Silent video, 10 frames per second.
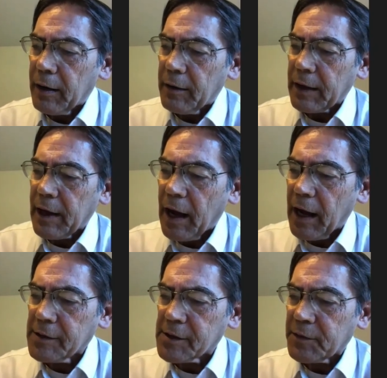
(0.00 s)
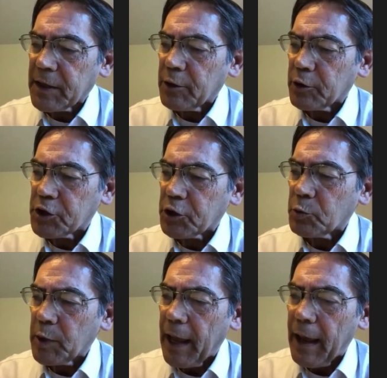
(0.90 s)
the kinds of literature
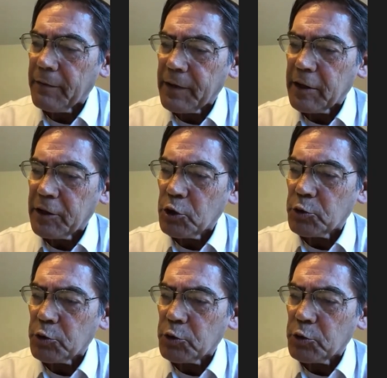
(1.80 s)
we have in the New